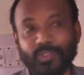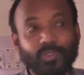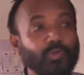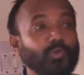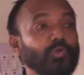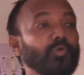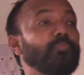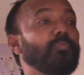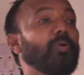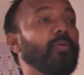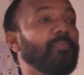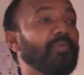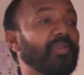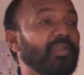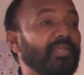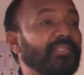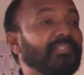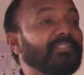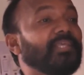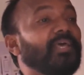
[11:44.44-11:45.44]
Group of
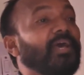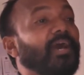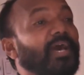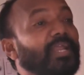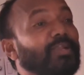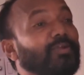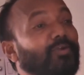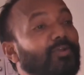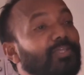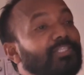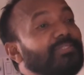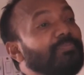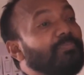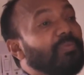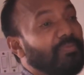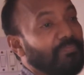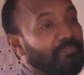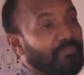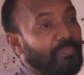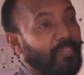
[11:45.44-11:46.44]
rays are called as
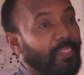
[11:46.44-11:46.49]
beam.